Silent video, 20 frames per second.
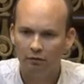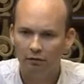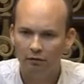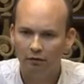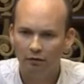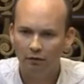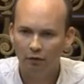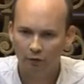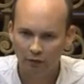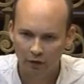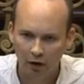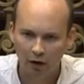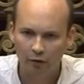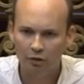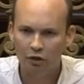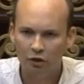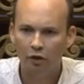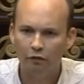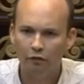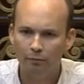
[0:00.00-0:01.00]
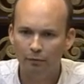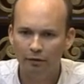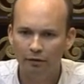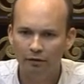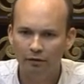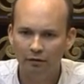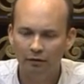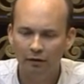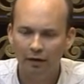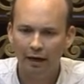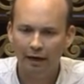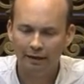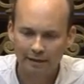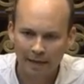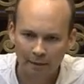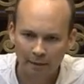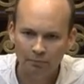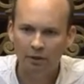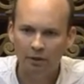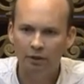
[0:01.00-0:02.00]
of the Irish government?
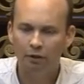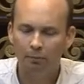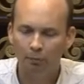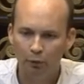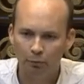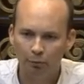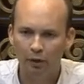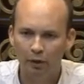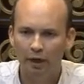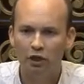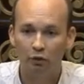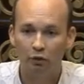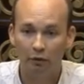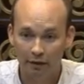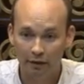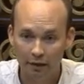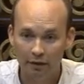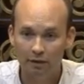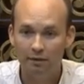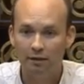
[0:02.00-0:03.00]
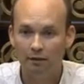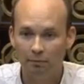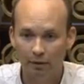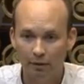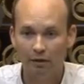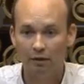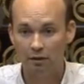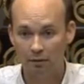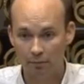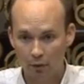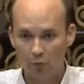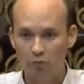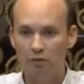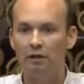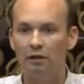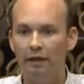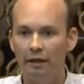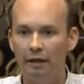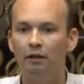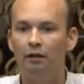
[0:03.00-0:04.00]
Attempting to put pressure on the ECB, a
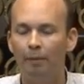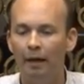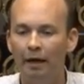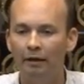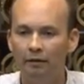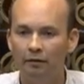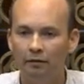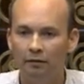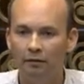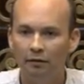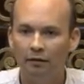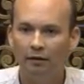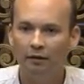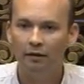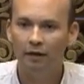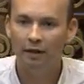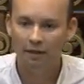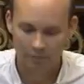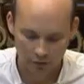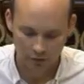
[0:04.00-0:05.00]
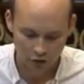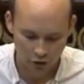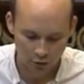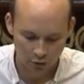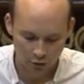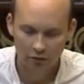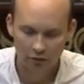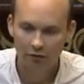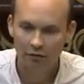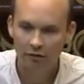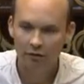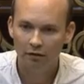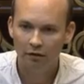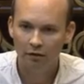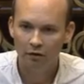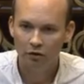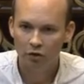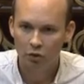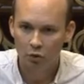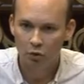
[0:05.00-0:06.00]
supposedly independent institution,
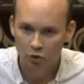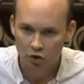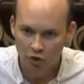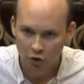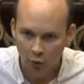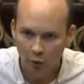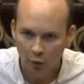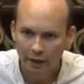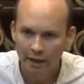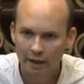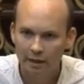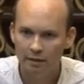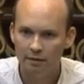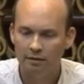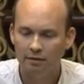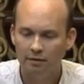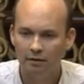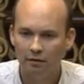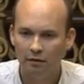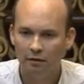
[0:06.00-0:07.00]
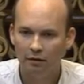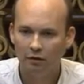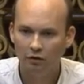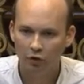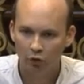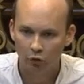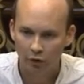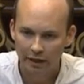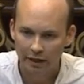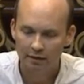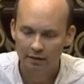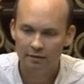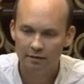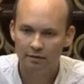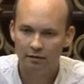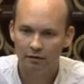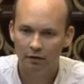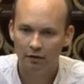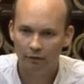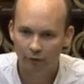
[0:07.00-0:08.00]
to squeeze the Greeks
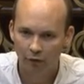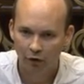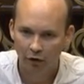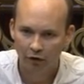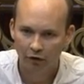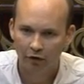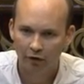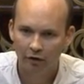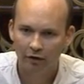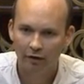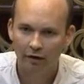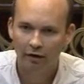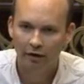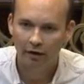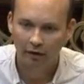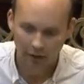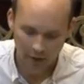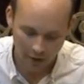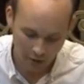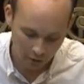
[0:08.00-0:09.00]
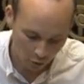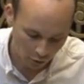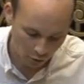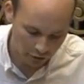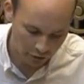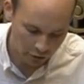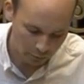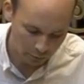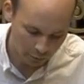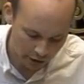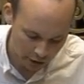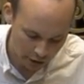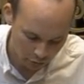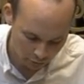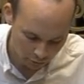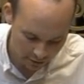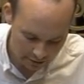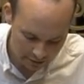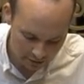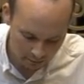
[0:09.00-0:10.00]
further in order to
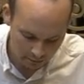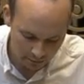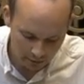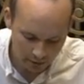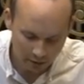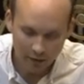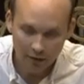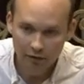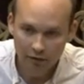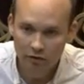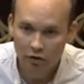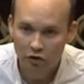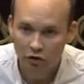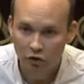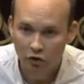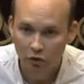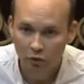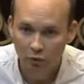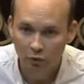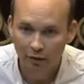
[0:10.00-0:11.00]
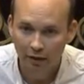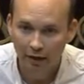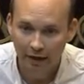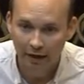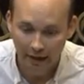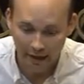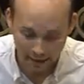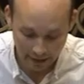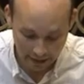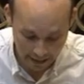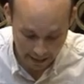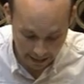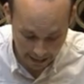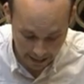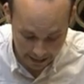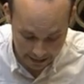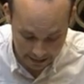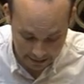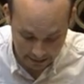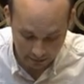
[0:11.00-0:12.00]
pressurise them to do
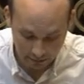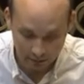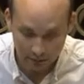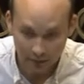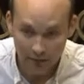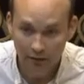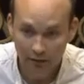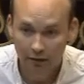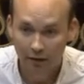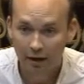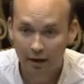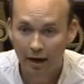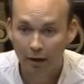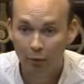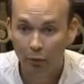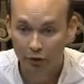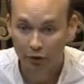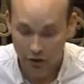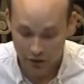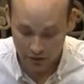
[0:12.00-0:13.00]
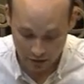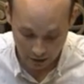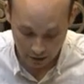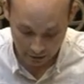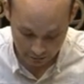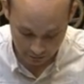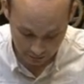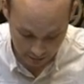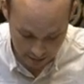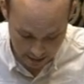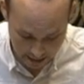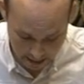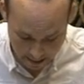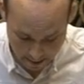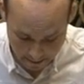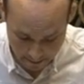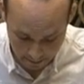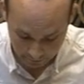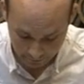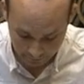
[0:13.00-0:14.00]
a deal which is not
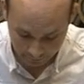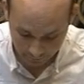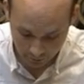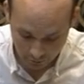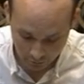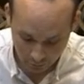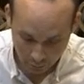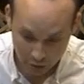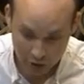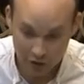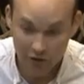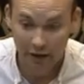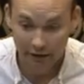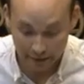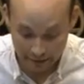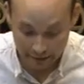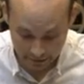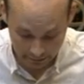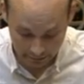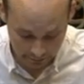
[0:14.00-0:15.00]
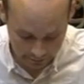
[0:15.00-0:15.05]
the deal that